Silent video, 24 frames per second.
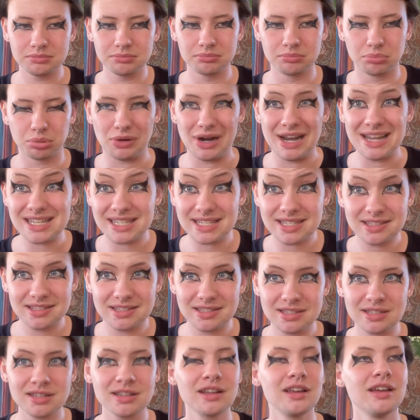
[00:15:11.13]

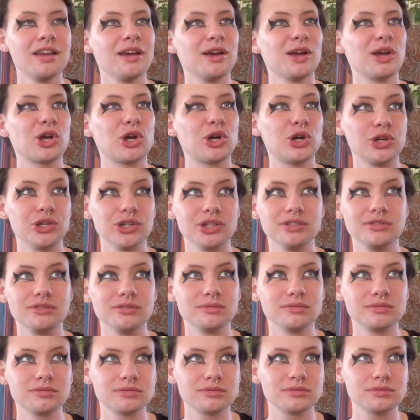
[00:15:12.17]
breasts could
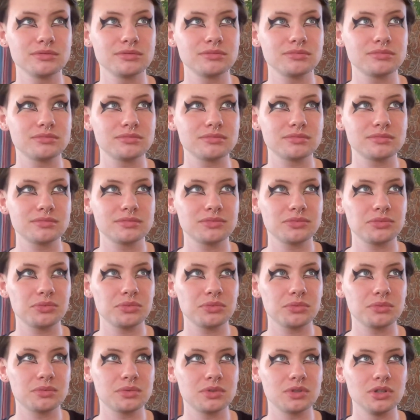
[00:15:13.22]

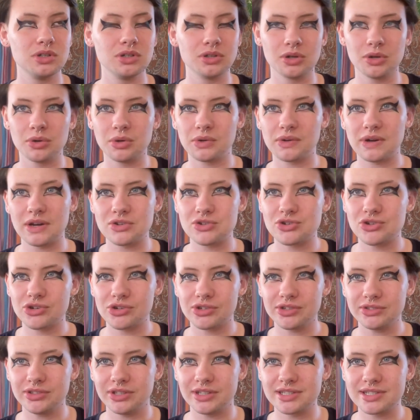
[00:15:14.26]
you know, go around
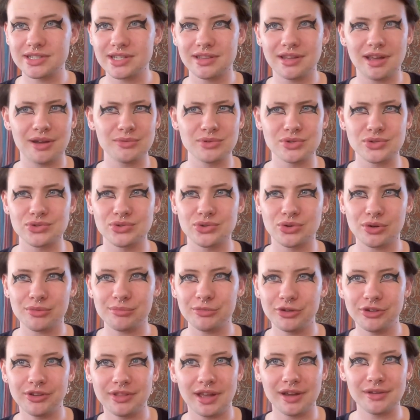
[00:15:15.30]
shirtless and that was
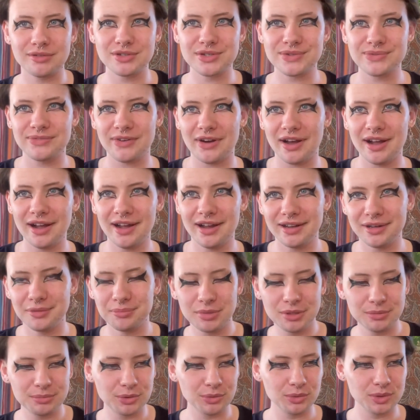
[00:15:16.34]
normal and that was fine and
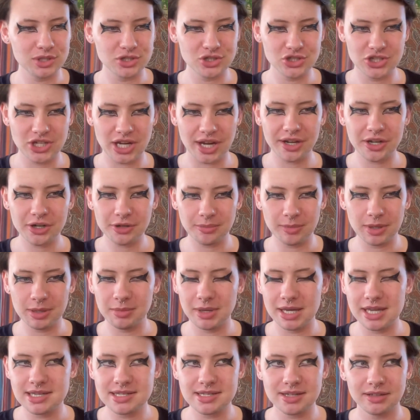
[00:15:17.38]
people wouldn't gender me
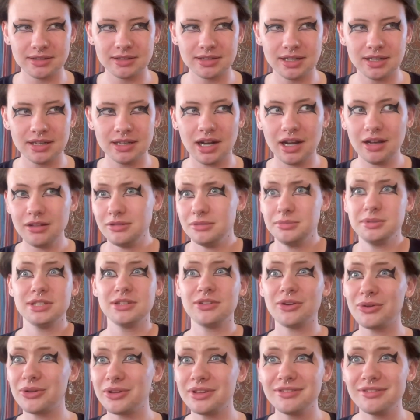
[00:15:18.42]
based on that, I would be
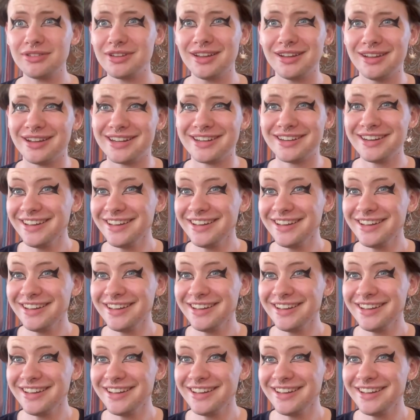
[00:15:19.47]
totally fine.